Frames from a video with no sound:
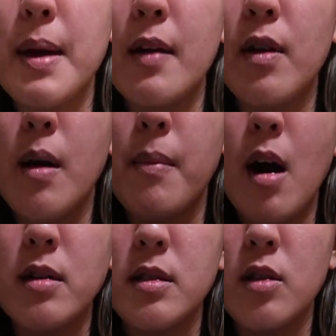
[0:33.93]
ever
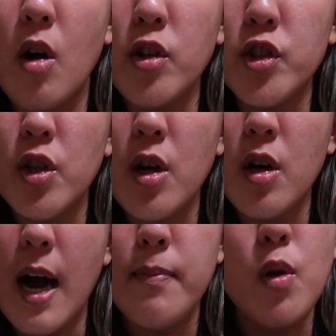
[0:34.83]
unboxing the Ultra.
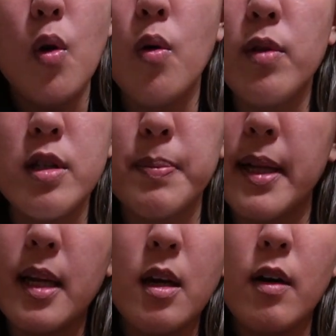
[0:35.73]
I know there's
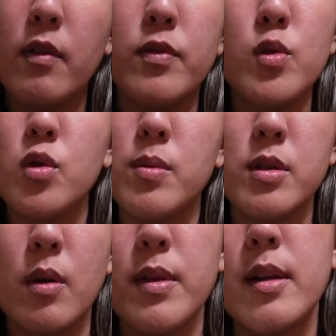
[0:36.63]
plenty of YouTubers
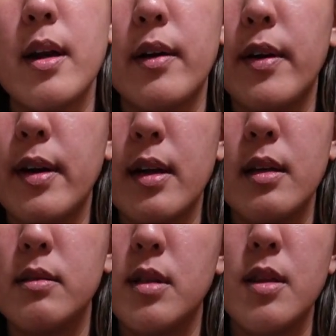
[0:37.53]
out there that
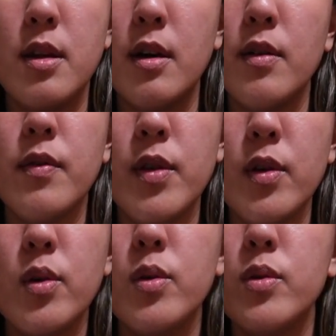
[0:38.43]
already did their
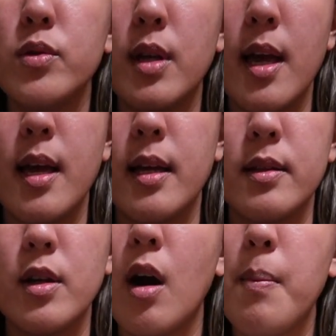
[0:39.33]
reviews and
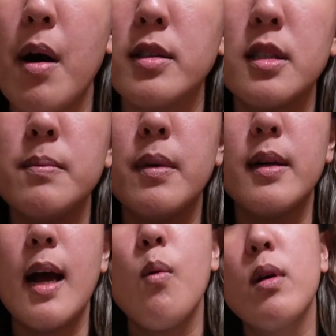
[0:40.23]
their unboxing, but
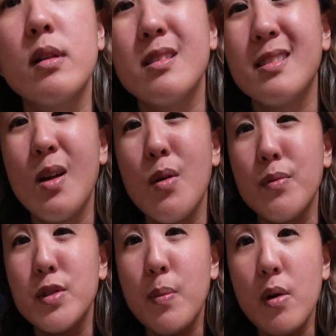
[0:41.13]
I wanted to stay away from
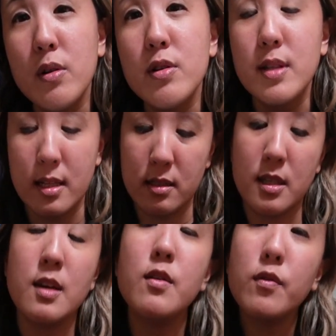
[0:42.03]
spoilers and
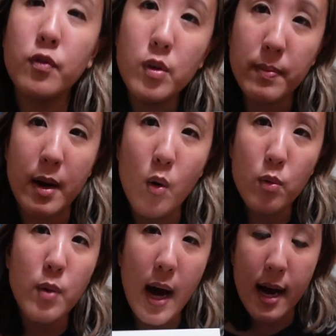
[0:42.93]
see with my
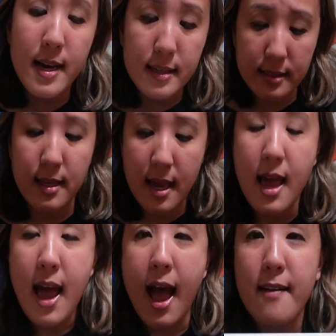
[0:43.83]
own eyes
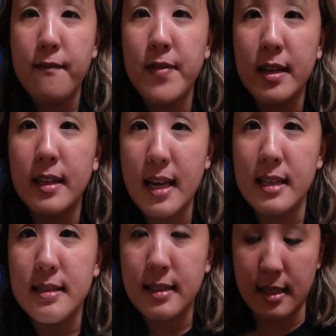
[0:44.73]
and feel it
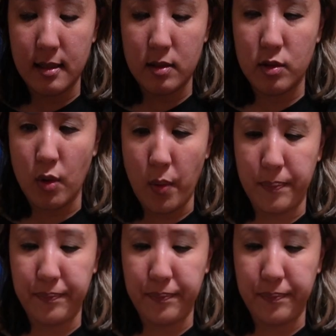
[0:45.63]
and see it. So